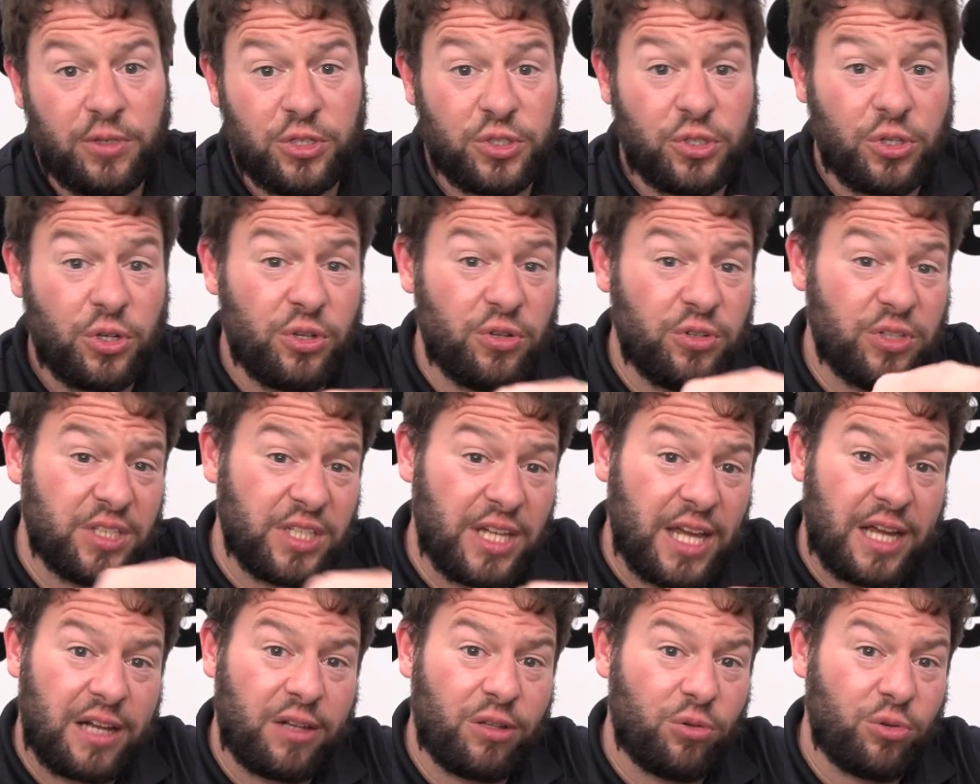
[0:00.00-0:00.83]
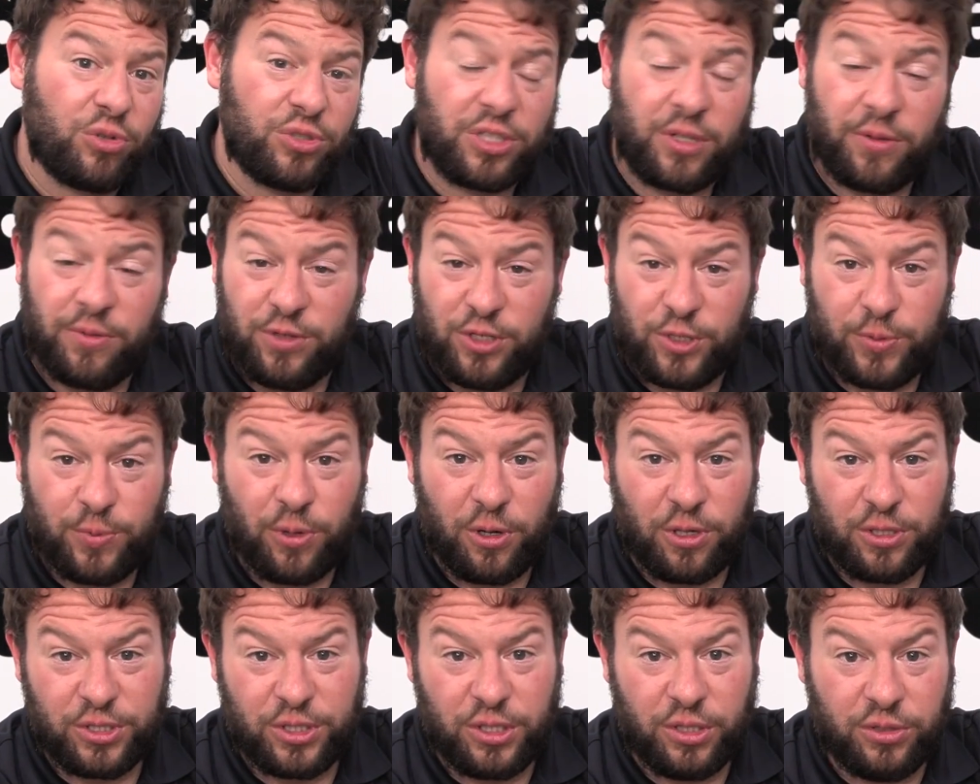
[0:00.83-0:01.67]
gonna show you exactly where some of these
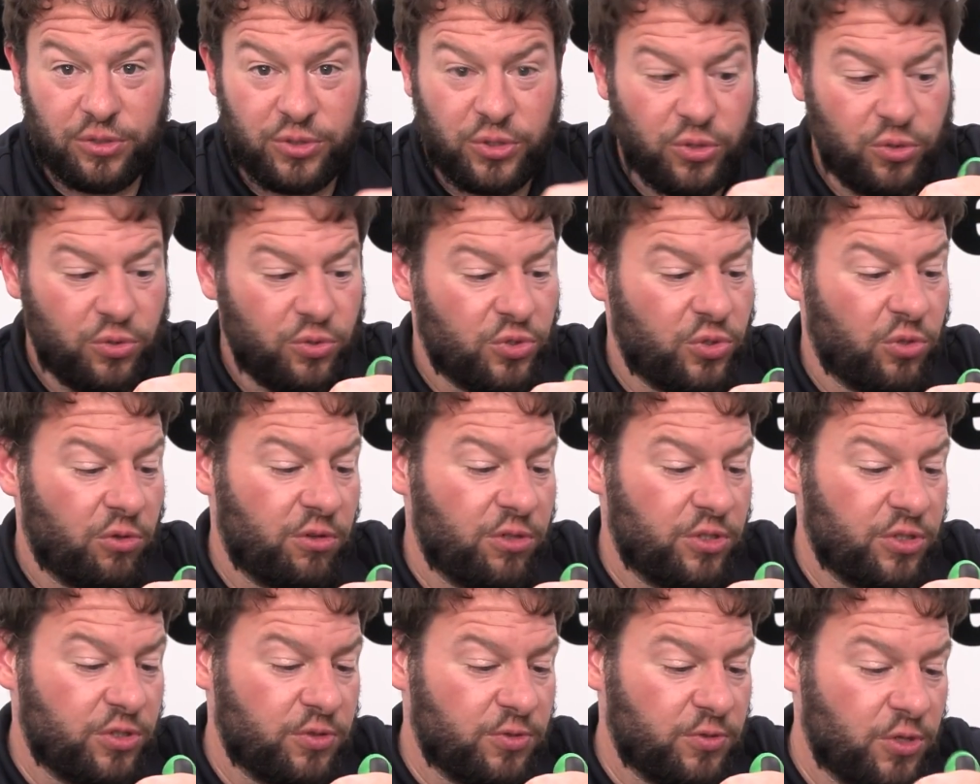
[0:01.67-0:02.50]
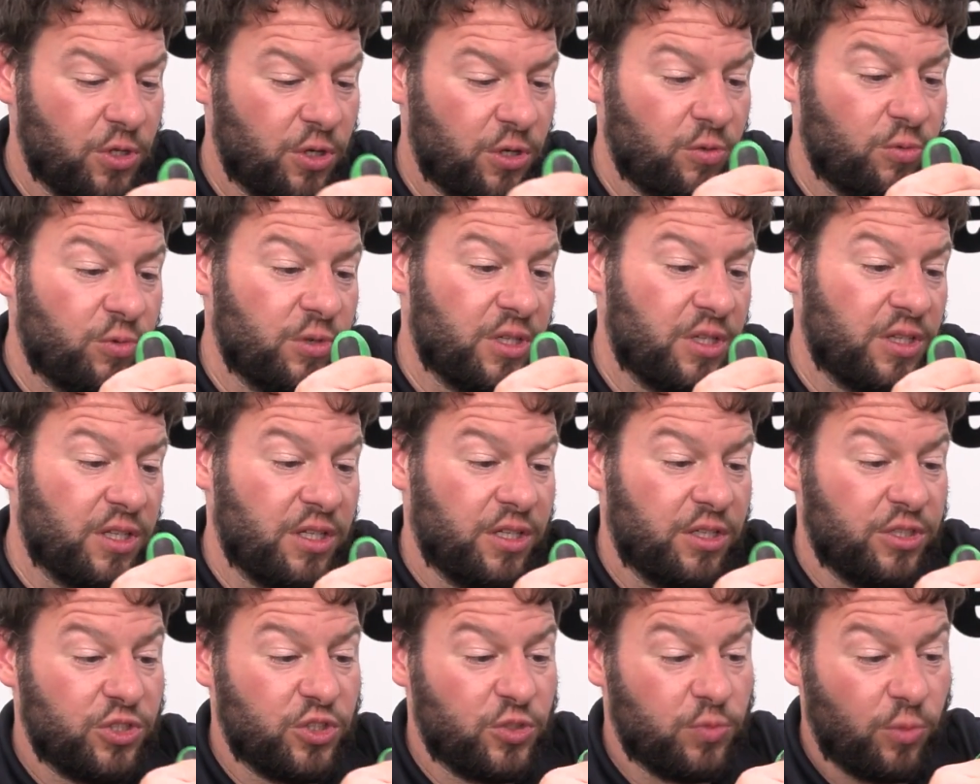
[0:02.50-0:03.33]
parts go to. So we're gonna start with
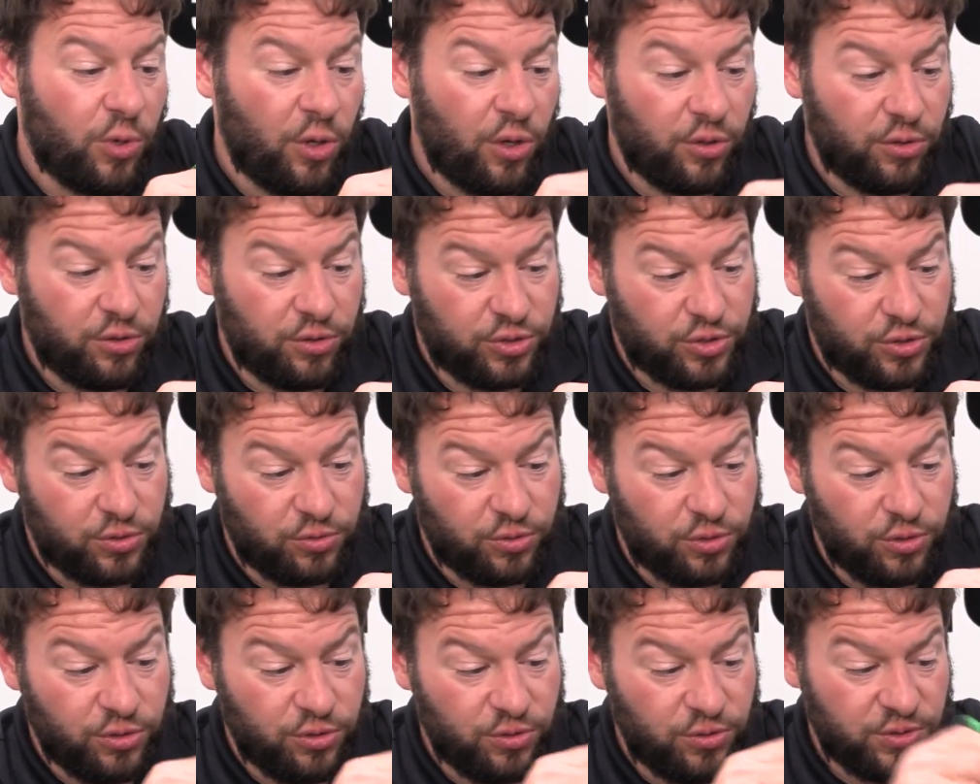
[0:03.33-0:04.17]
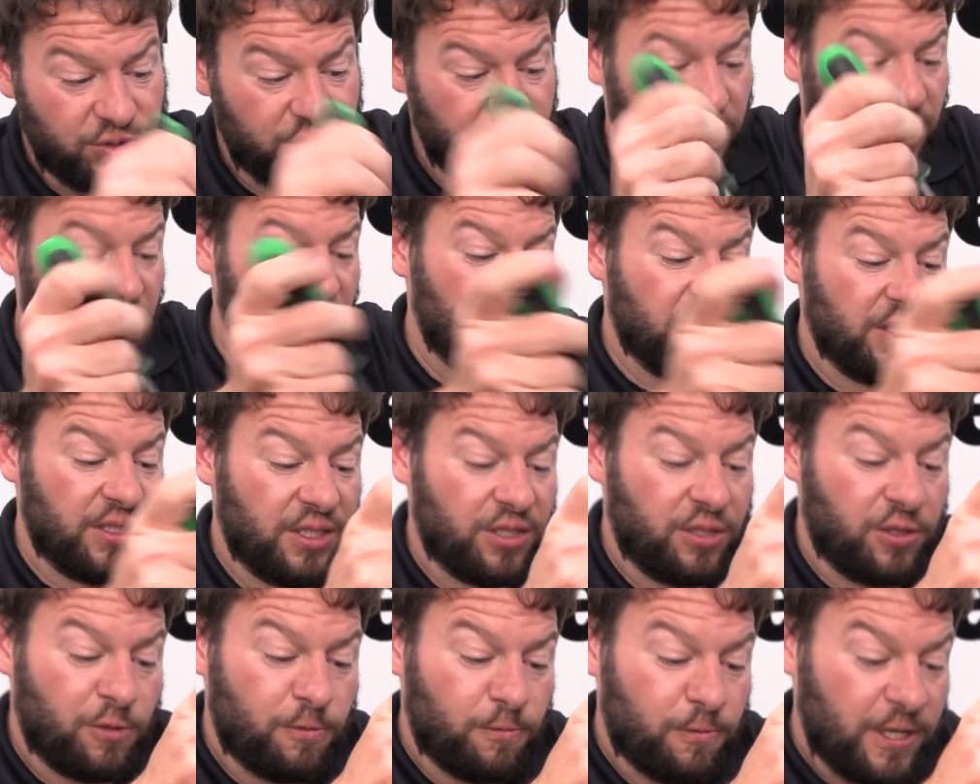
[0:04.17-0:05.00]
the smaller screws. They
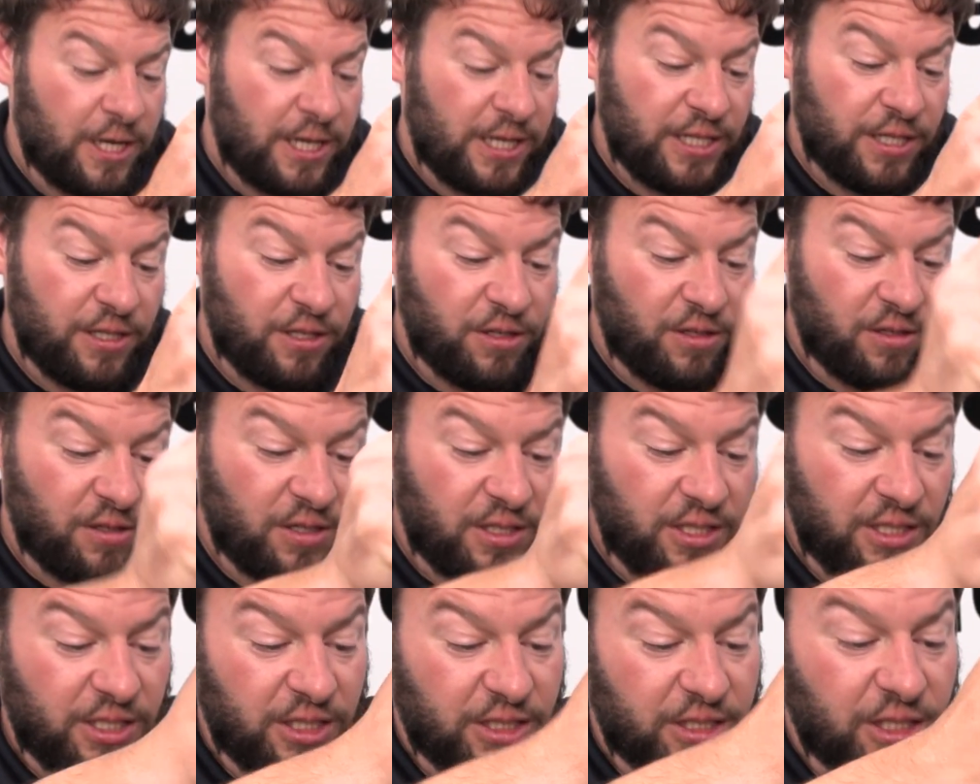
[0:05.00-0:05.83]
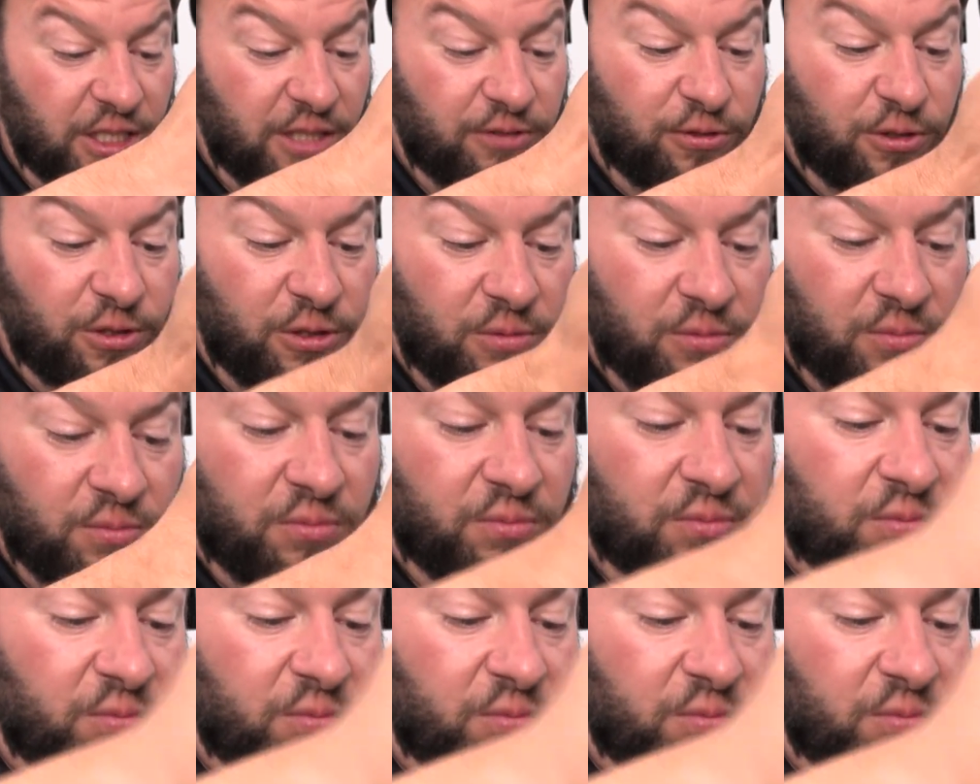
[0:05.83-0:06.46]
go right here in the cover.